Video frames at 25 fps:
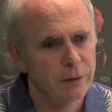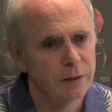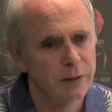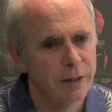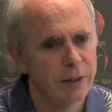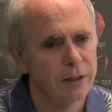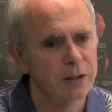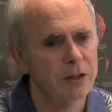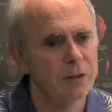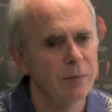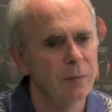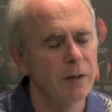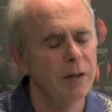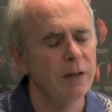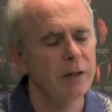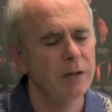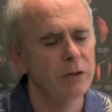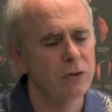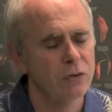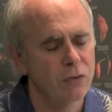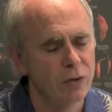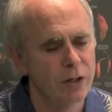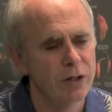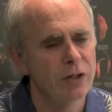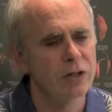tend to be
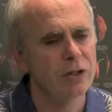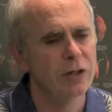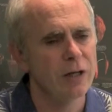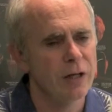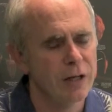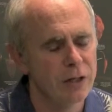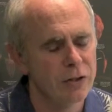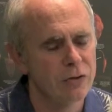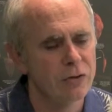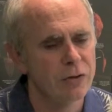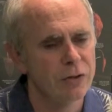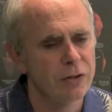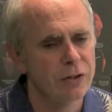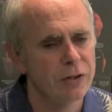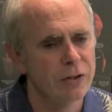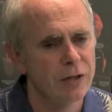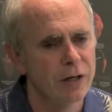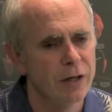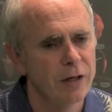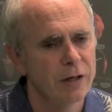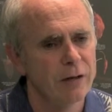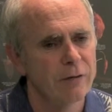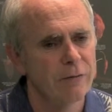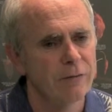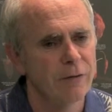entrenched
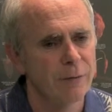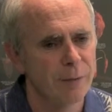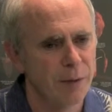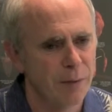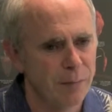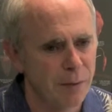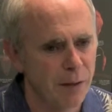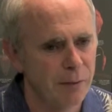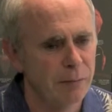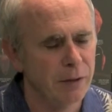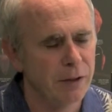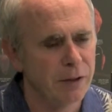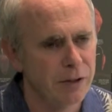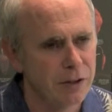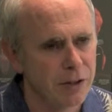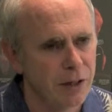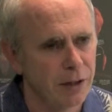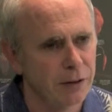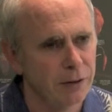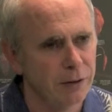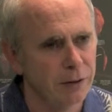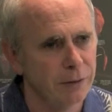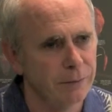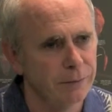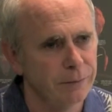interests from the public
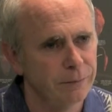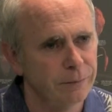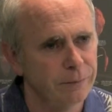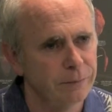sector.